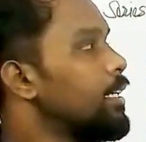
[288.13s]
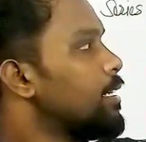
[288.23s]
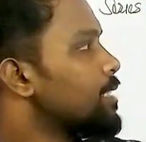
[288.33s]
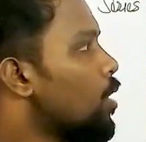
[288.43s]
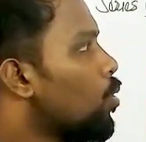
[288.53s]

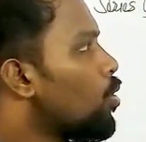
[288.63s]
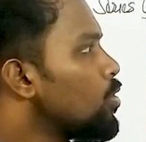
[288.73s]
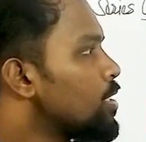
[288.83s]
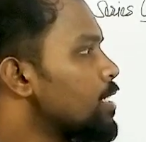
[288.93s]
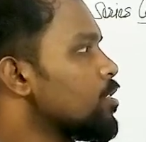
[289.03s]
This is a
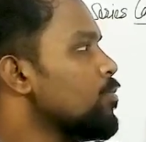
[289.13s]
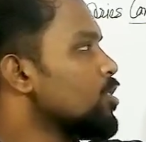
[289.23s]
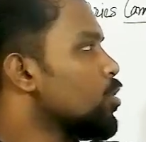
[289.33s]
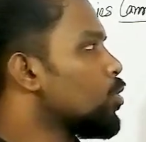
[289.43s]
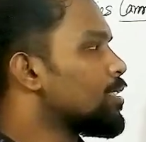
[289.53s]
whole series
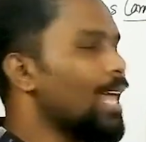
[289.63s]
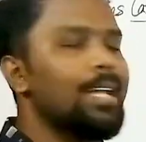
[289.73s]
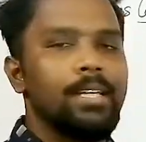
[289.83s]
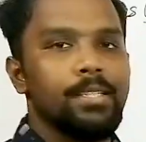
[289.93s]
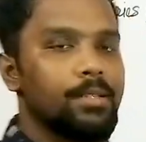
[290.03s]
combination looks
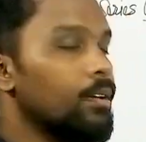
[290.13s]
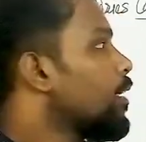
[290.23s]
like this.